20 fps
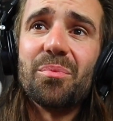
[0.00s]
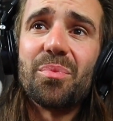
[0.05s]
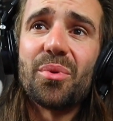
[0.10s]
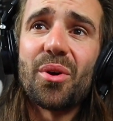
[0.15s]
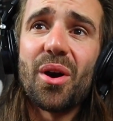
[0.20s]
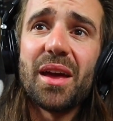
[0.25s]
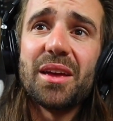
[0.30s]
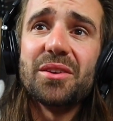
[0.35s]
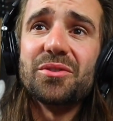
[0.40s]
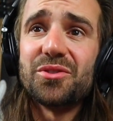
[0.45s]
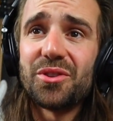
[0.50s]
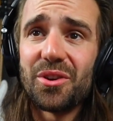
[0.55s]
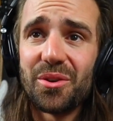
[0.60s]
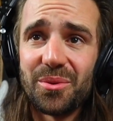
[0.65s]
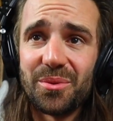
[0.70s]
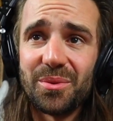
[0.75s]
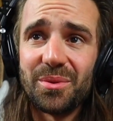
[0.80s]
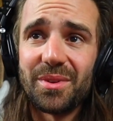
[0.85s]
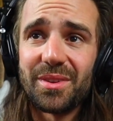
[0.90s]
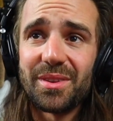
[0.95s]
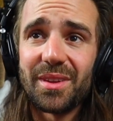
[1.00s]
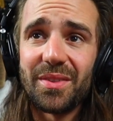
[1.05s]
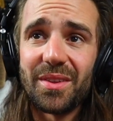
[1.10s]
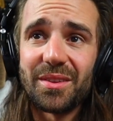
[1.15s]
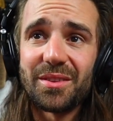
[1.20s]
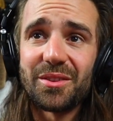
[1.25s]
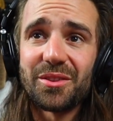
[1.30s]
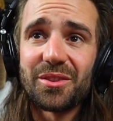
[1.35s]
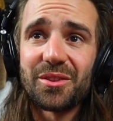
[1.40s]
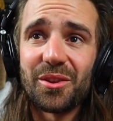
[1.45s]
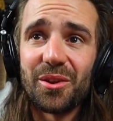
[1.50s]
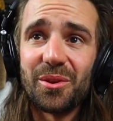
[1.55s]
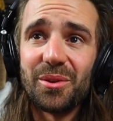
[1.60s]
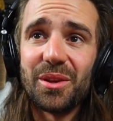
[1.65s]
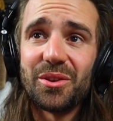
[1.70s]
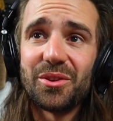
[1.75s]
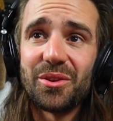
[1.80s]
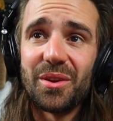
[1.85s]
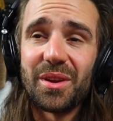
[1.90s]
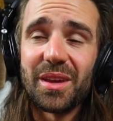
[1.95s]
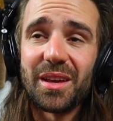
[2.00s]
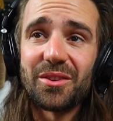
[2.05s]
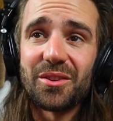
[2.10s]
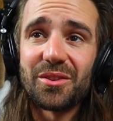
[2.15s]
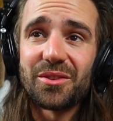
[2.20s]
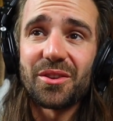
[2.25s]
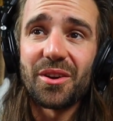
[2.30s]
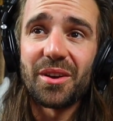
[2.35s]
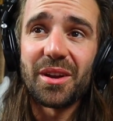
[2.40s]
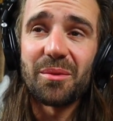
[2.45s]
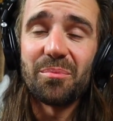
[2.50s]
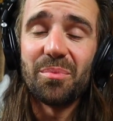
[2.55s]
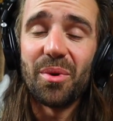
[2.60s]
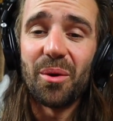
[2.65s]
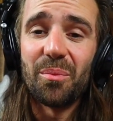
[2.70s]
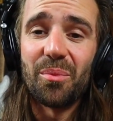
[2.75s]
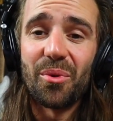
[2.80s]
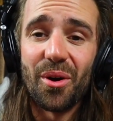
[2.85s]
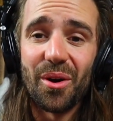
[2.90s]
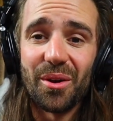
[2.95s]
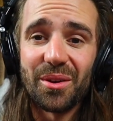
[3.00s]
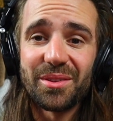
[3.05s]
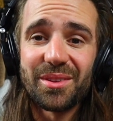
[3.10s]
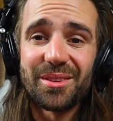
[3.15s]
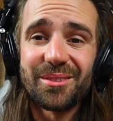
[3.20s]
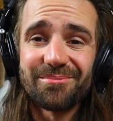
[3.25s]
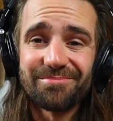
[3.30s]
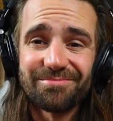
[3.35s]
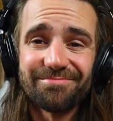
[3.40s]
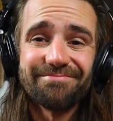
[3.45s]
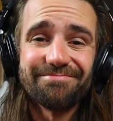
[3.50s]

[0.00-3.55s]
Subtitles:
Brian Jones said this is slowly turning into Sonic Bob Ross.